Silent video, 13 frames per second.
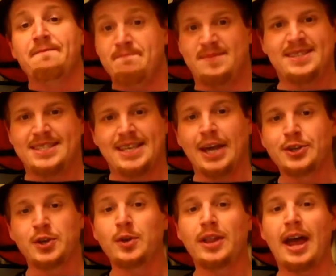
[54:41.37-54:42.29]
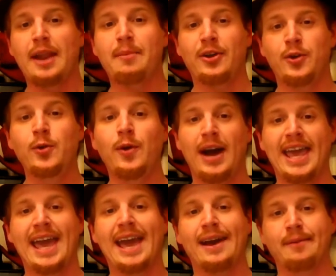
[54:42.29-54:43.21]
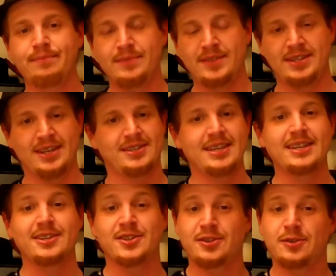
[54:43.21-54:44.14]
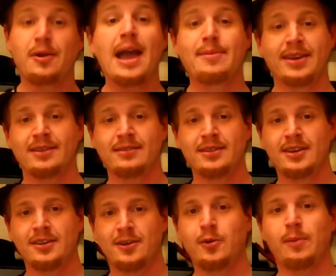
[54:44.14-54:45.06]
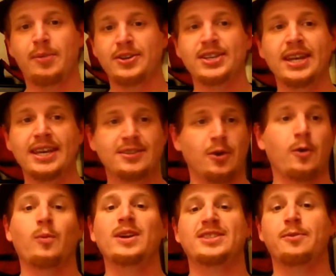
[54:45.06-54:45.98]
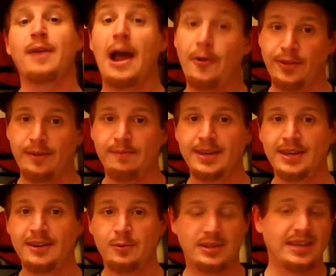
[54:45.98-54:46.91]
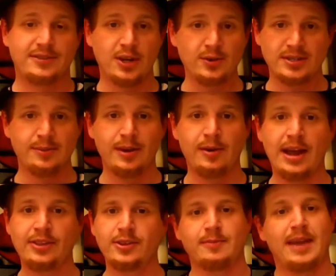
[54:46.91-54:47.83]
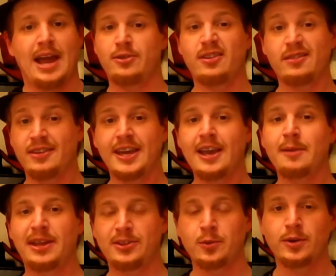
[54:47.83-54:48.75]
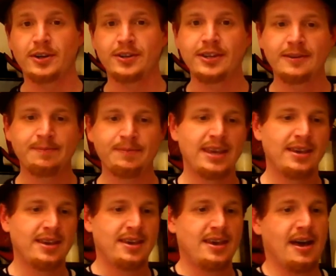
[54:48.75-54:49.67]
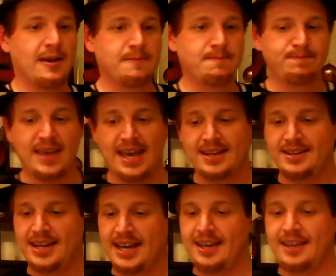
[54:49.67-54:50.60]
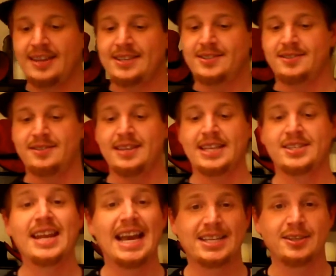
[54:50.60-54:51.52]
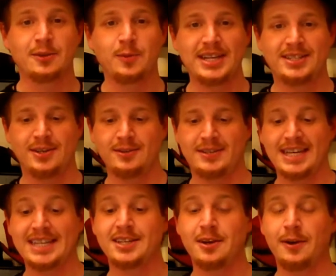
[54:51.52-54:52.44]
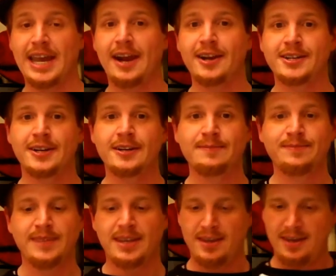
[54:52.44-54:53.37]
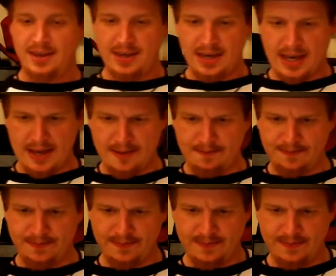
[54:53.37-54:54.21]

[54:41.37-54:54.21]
It tells you a lot about who I am just in describing who a person is or what's around them, what they've chosen to be around them, how they're thinking about the world. Um, and uh, and that's that's an excellent way to to get to know a character. Um,